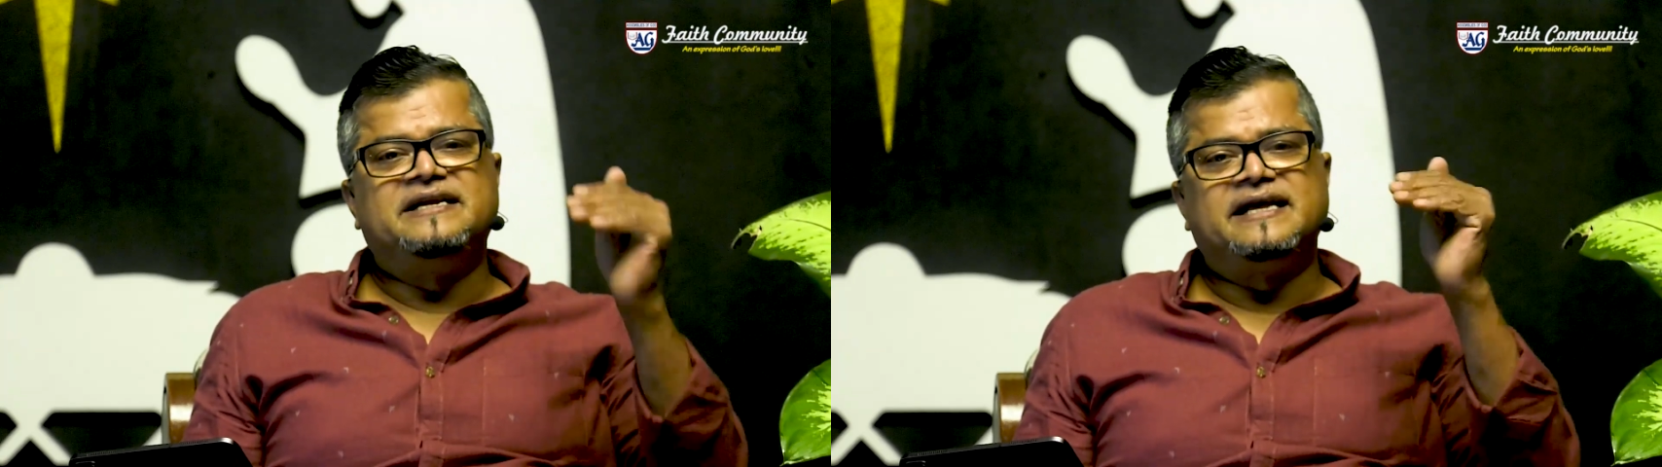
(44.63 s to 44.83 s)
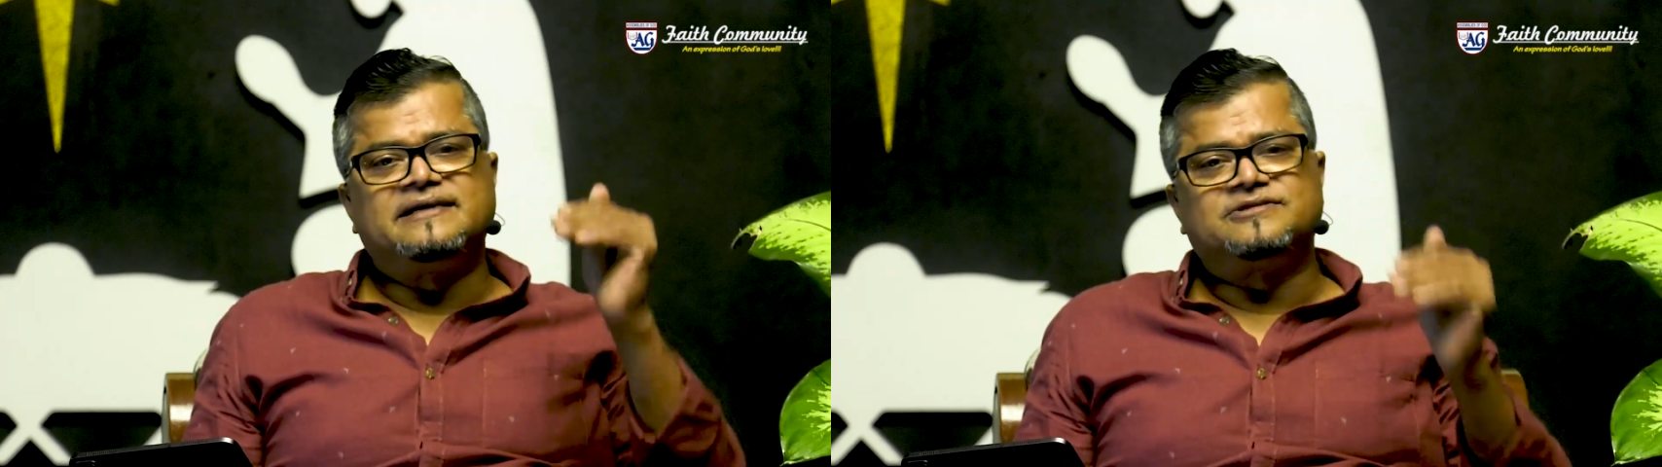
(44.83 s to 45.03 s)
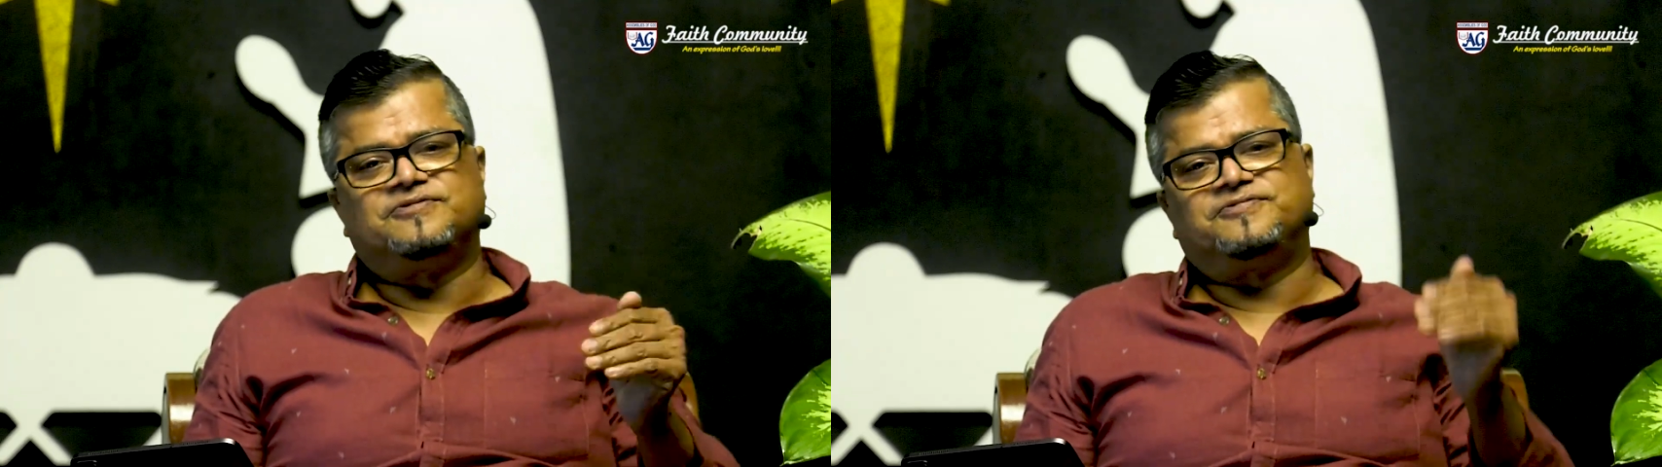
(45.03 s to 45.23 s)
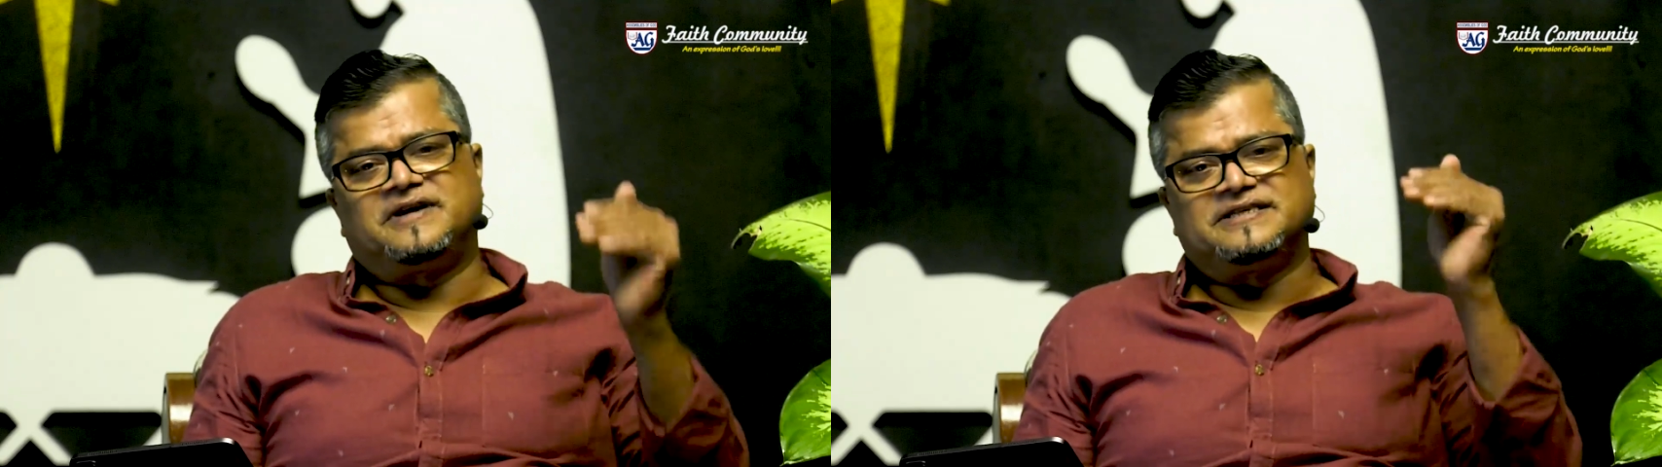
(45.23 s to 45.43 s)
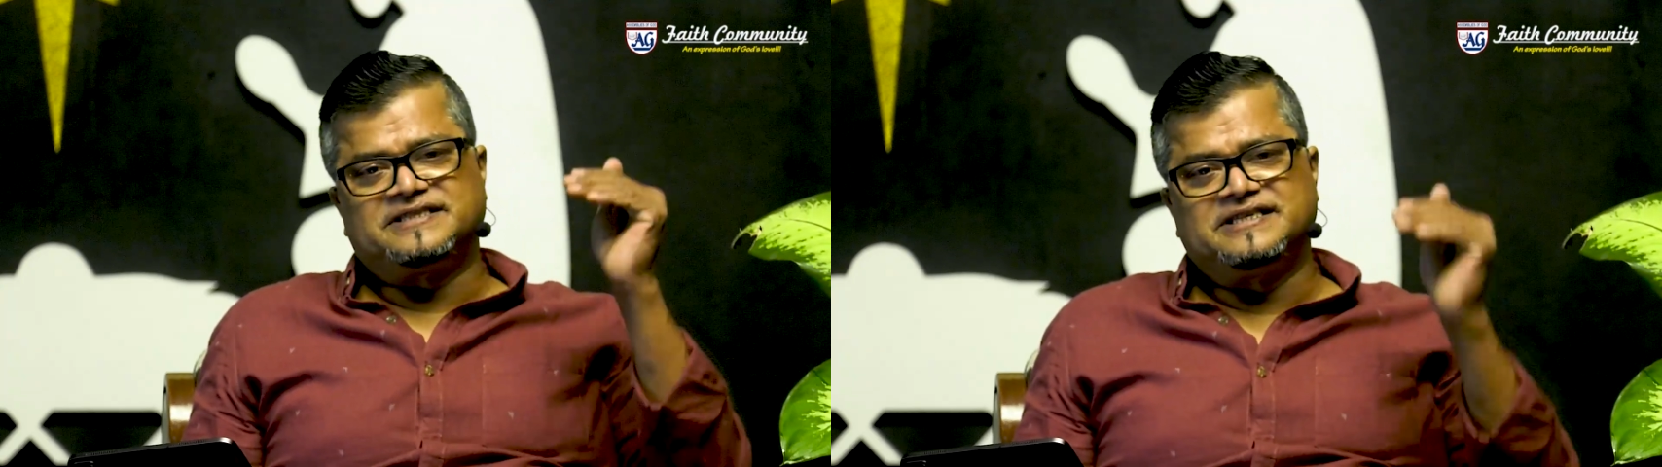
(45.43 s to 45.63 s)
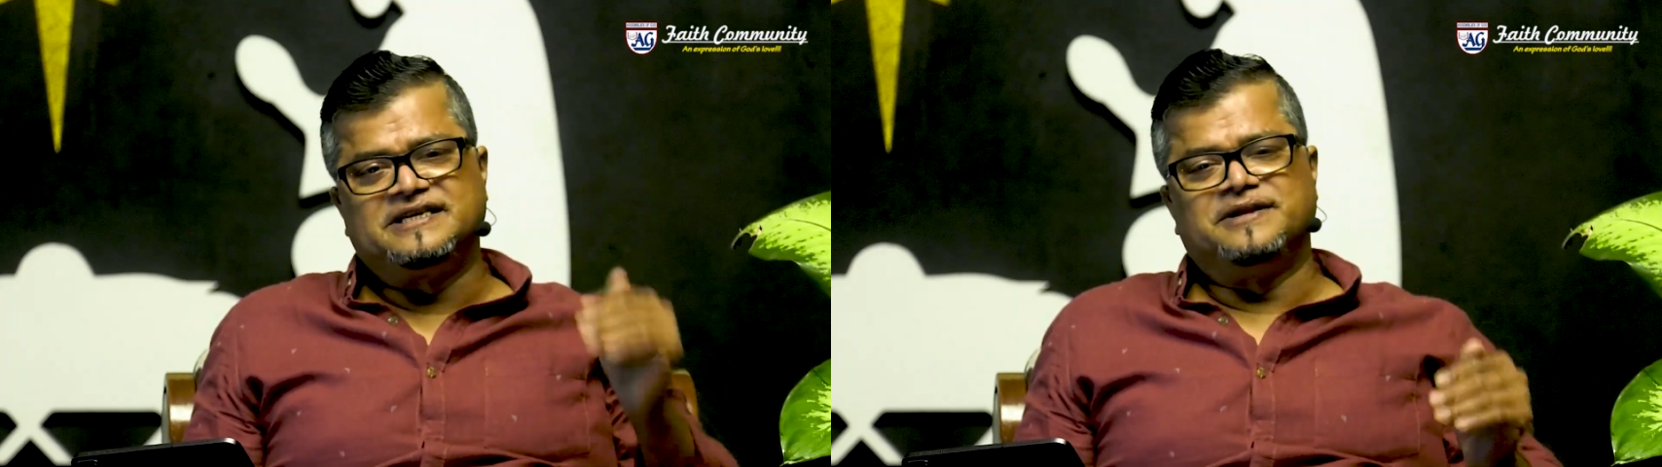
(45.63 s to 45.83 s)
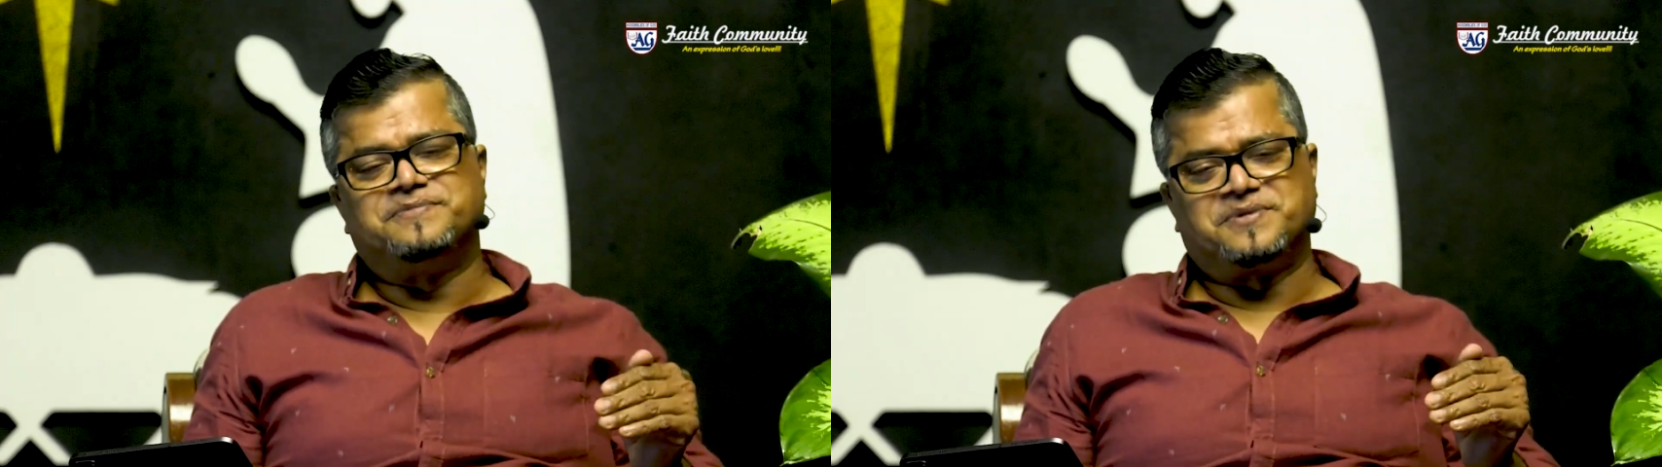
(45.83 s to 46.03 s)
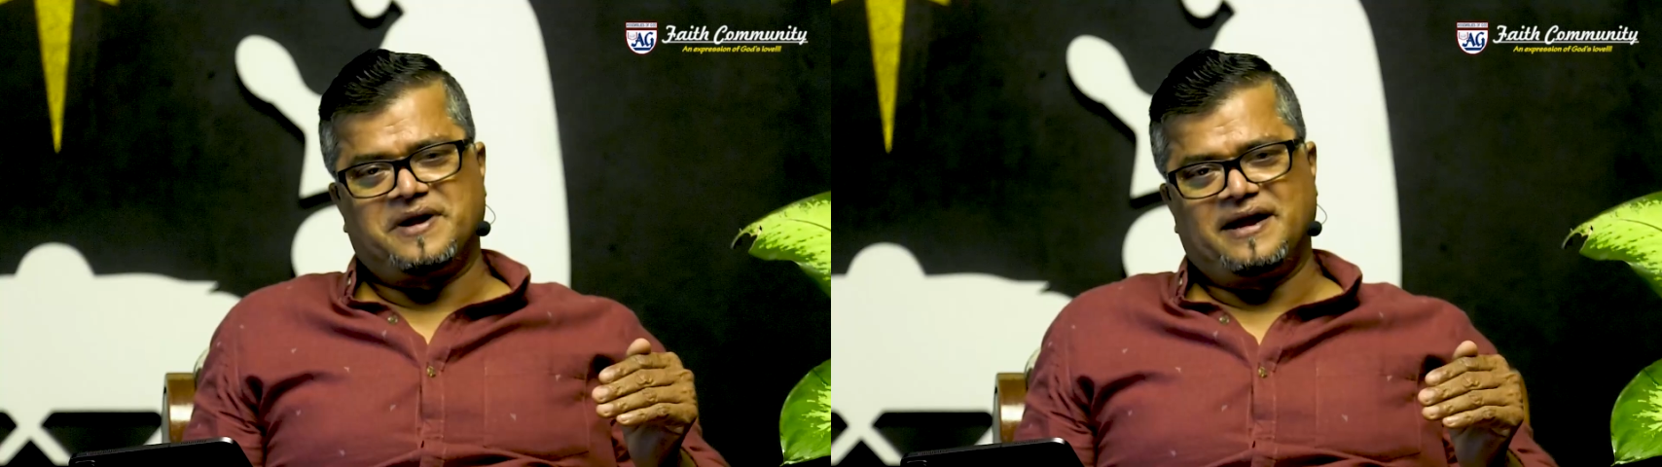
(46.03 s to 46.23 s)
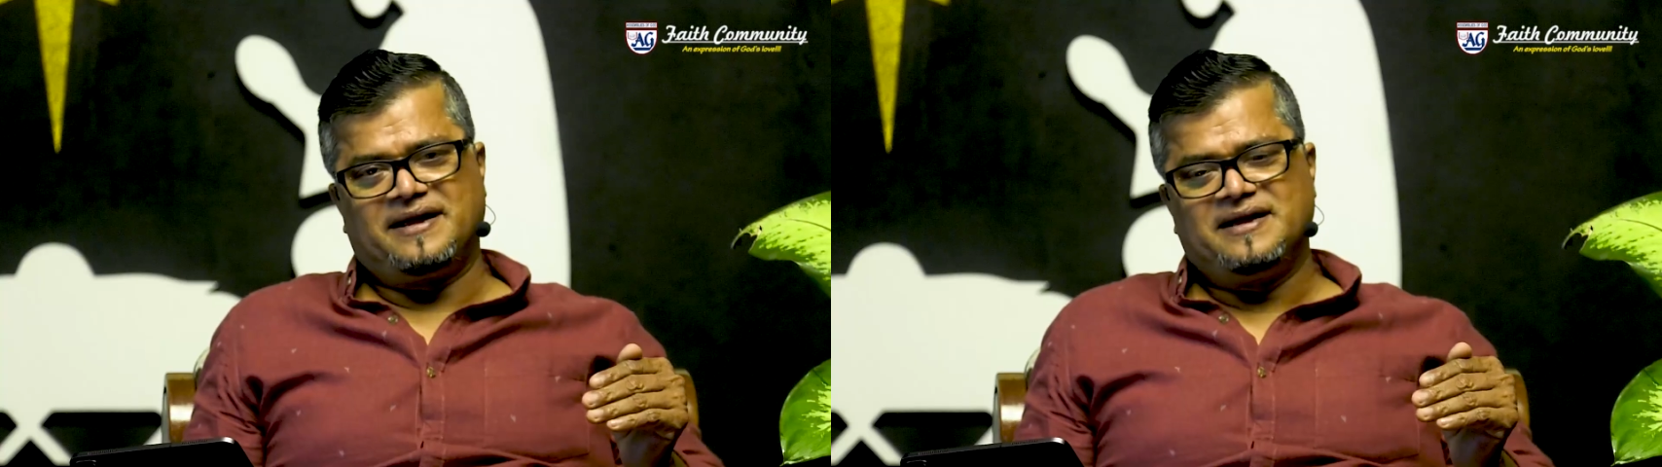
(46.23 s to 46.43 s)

days of fasting and prayer.